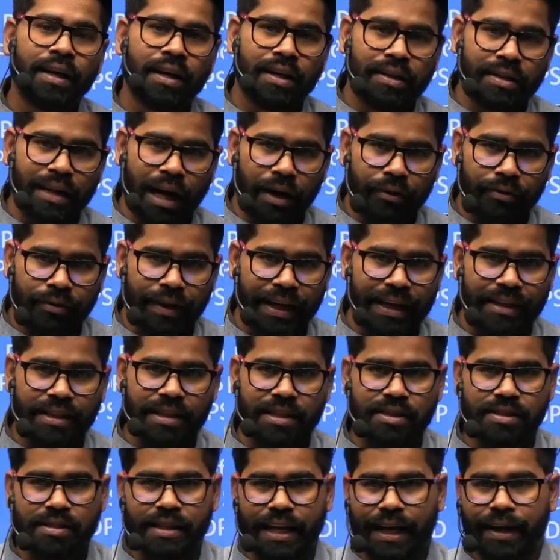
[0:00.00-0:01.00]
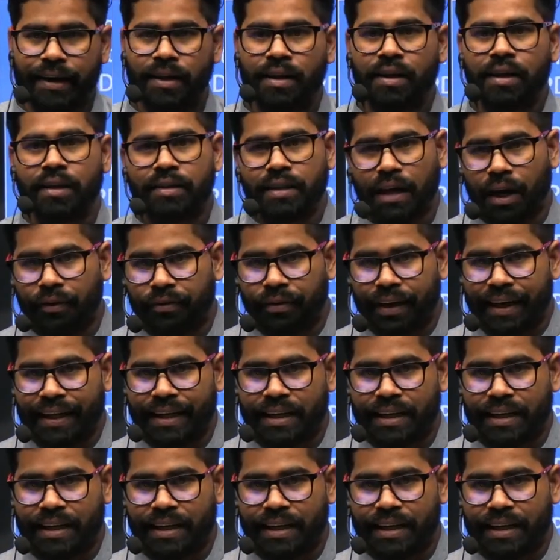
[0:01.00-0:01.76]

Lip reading: NAFED is